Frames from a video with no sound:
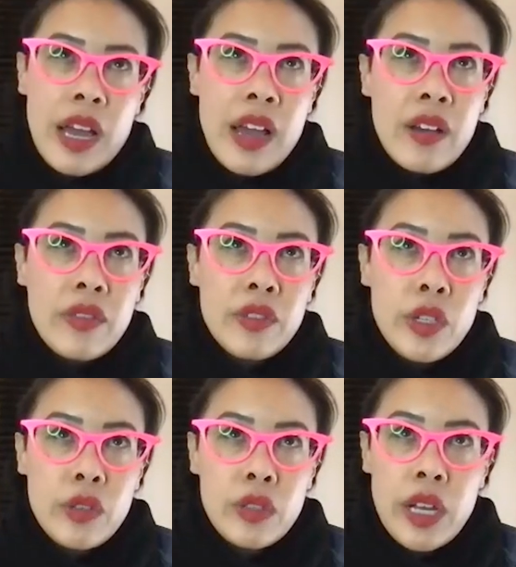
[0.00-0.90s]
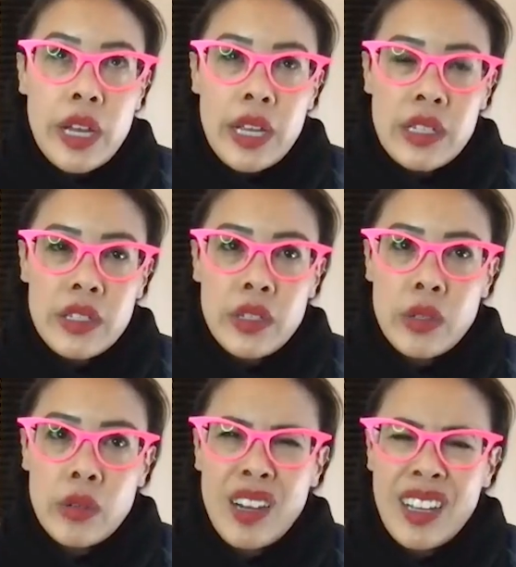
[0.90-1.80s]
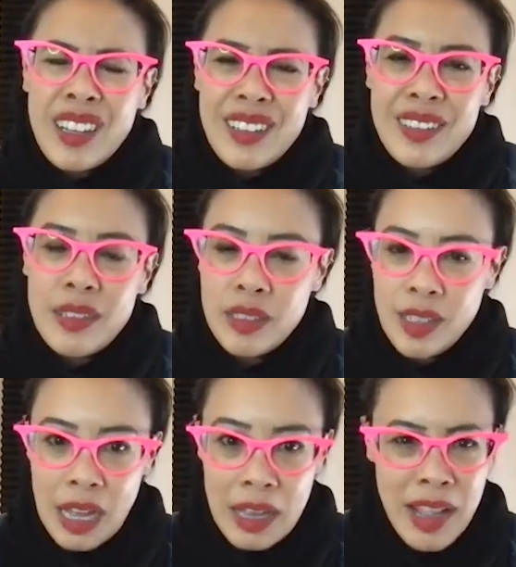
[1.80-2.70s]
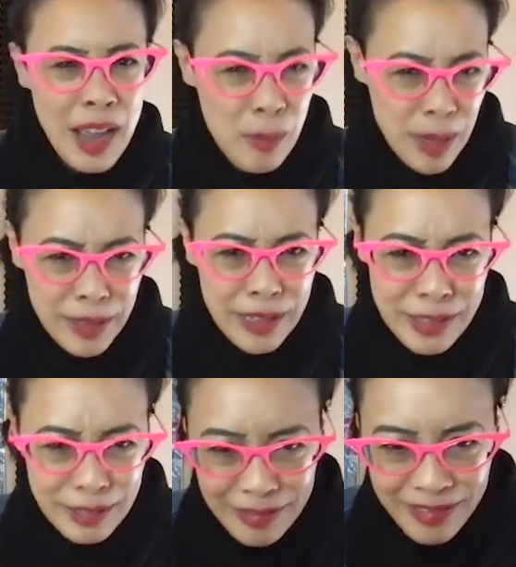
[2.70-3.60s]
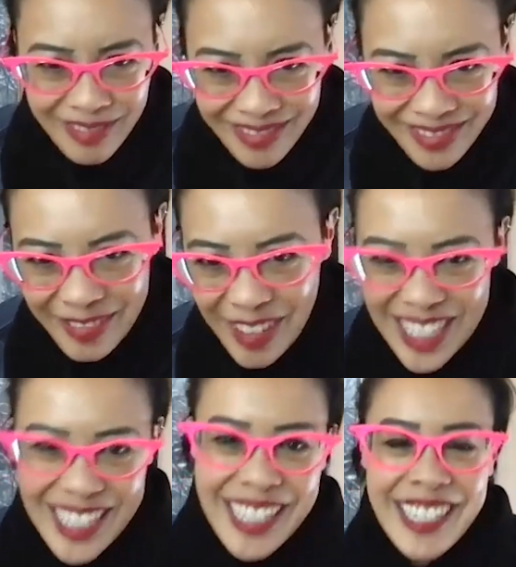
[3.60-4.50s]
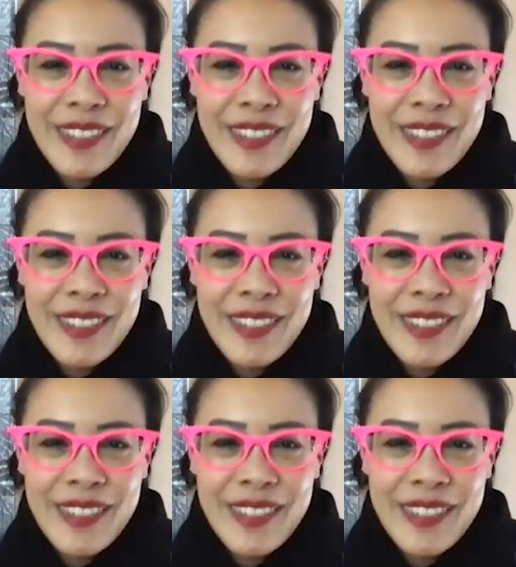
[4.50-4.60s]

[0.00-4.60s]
I have two clients who I, I hope my clients don't watch this.